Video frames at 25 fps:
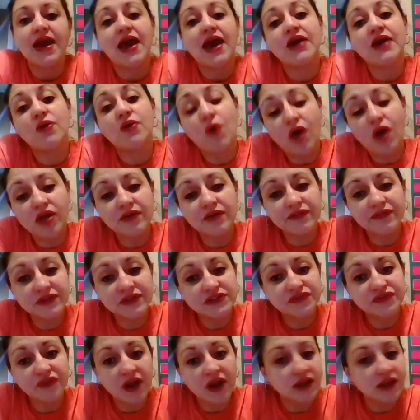And all of
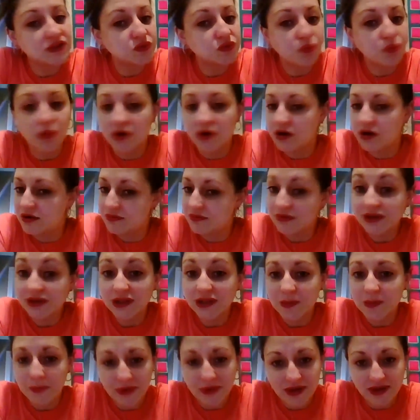his friends weren't
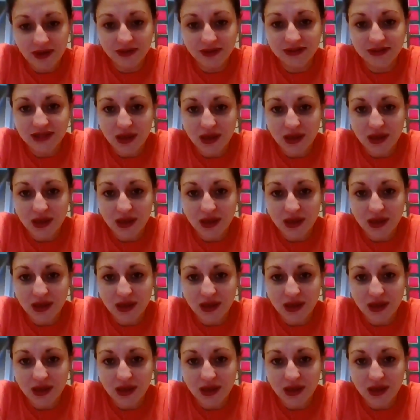really pigs.